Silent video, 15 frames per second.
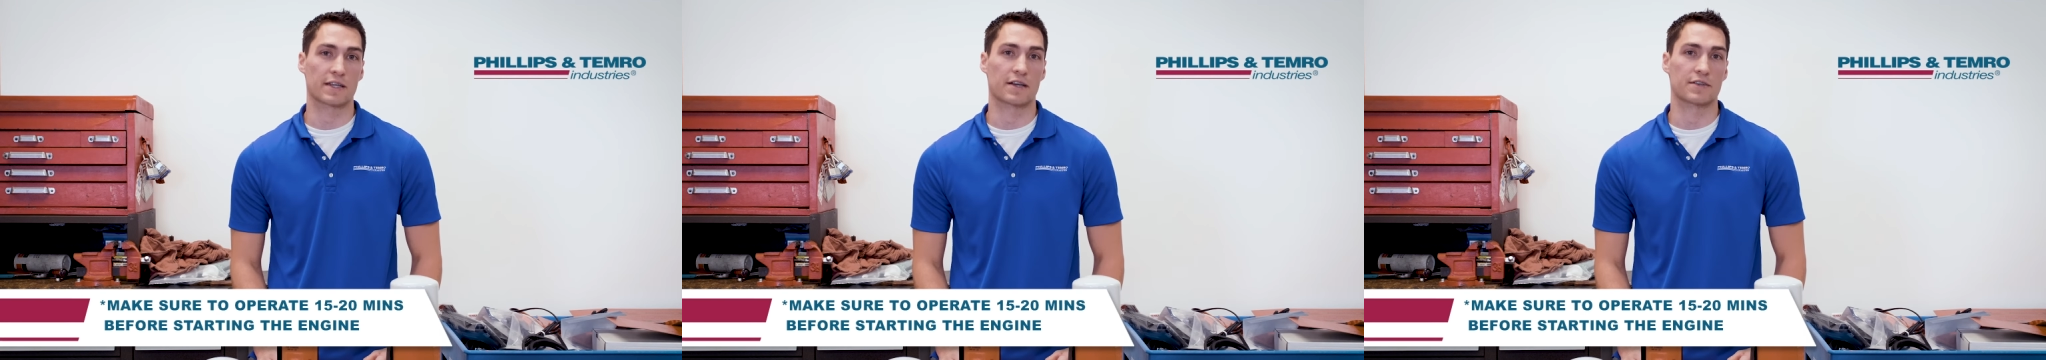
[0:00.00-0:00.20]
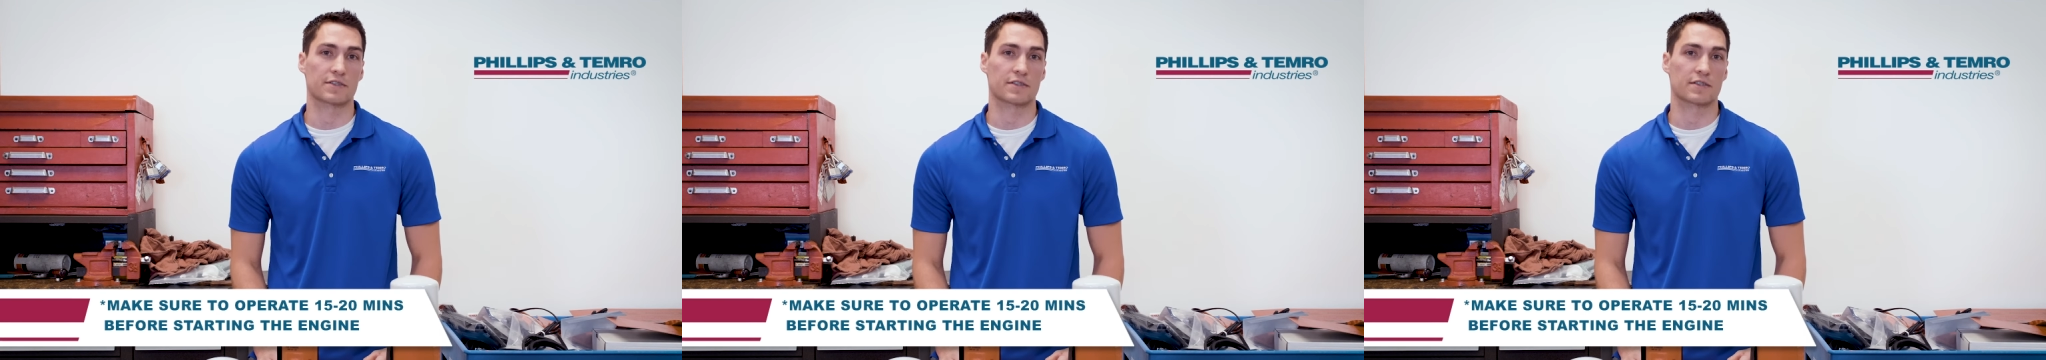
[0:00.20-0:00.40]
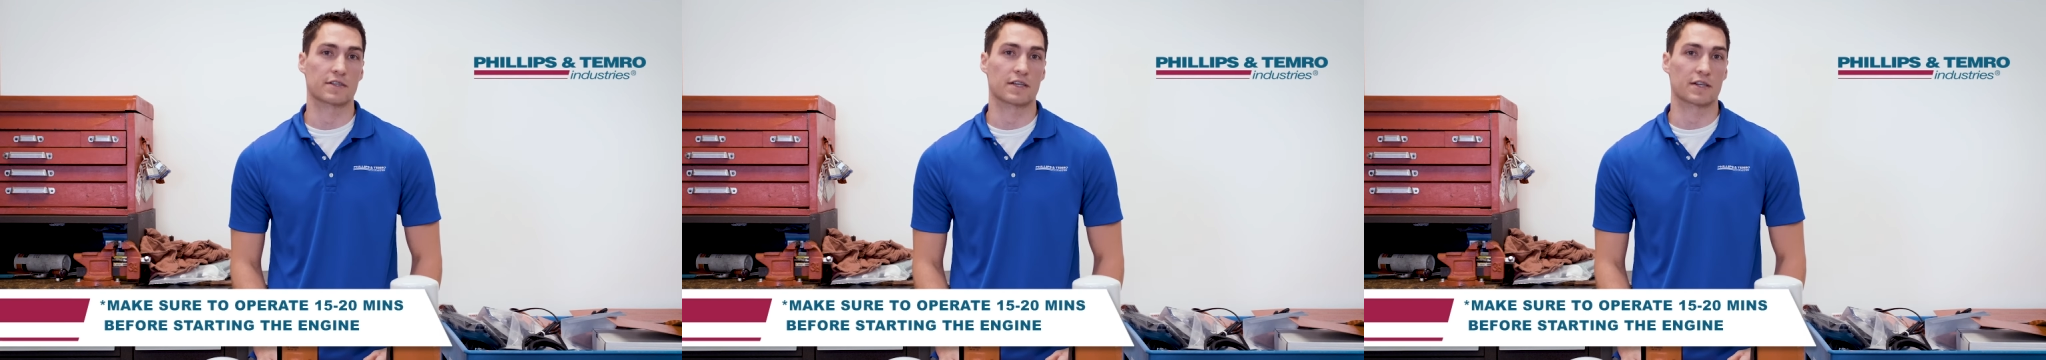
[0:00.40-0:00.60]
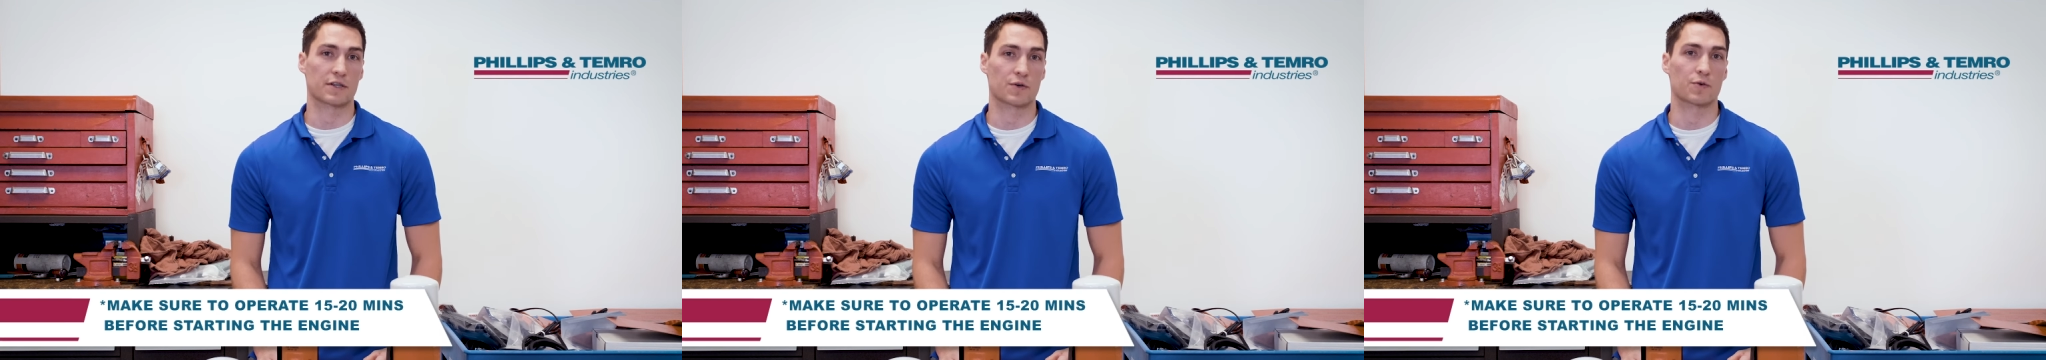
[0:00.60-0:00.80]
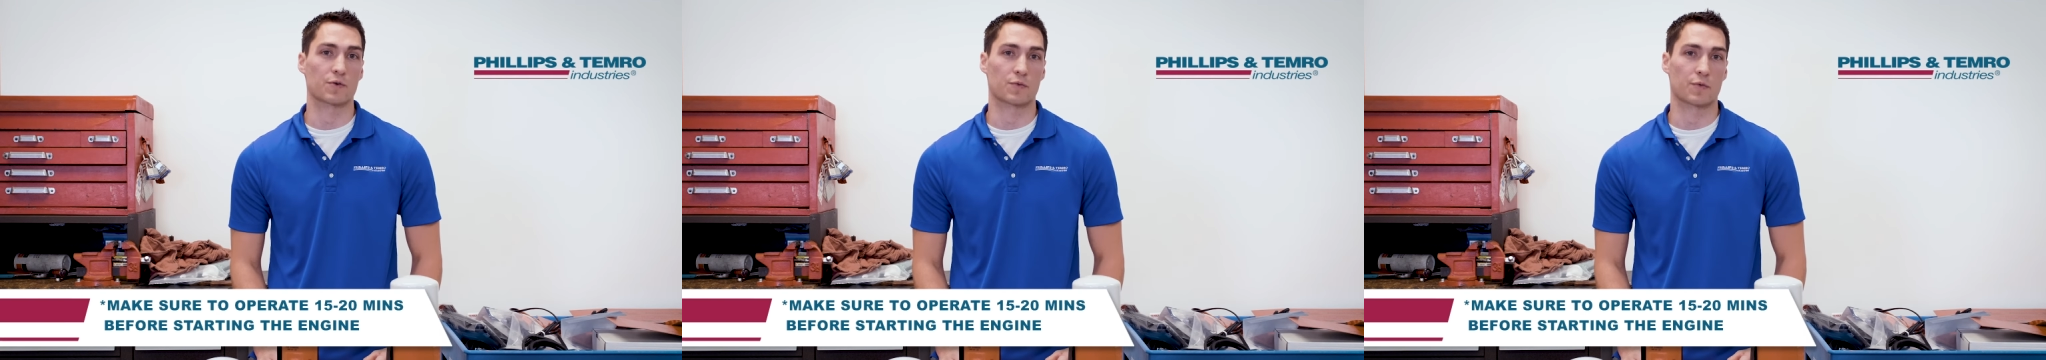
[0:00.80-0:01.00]
the engine in
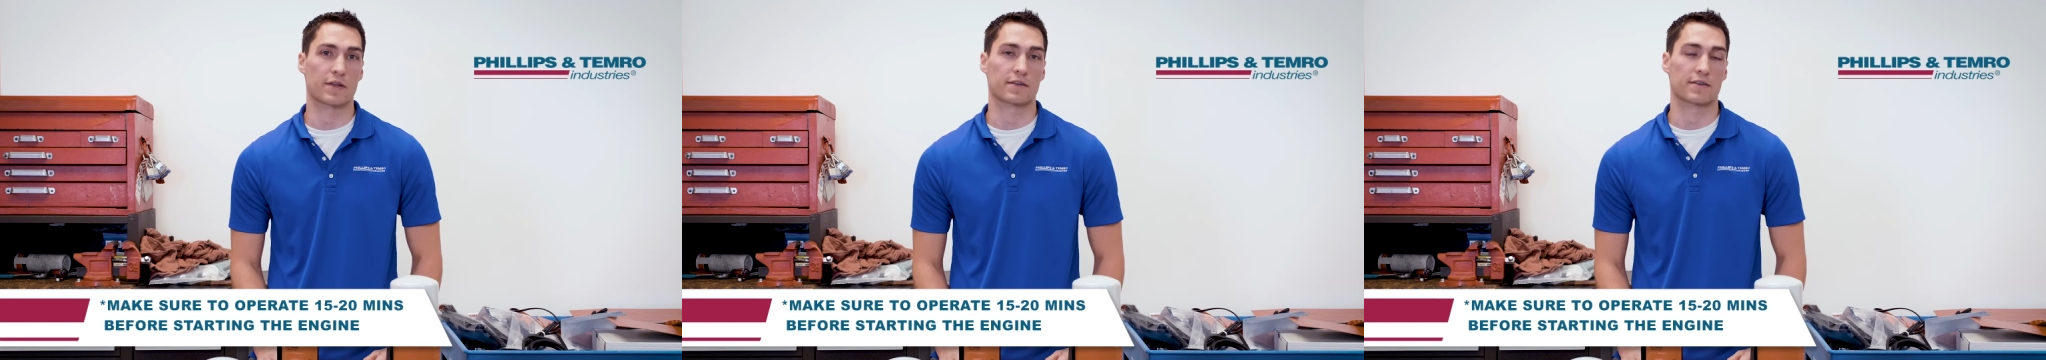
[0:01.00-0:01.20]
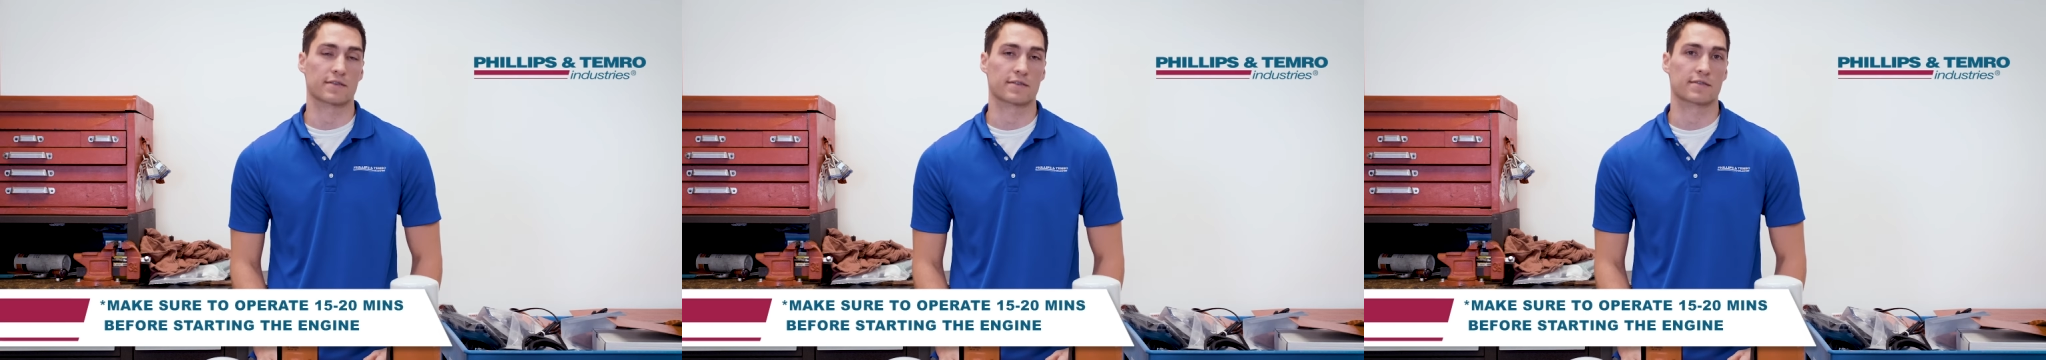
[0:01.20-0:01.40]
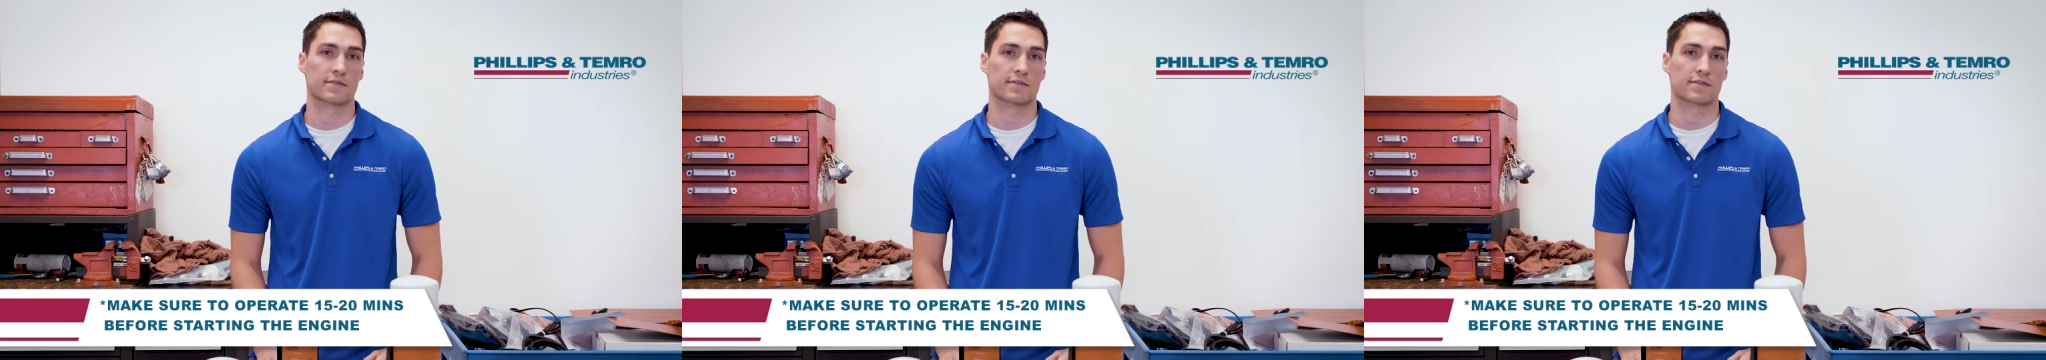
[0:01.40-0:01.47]
cold weather.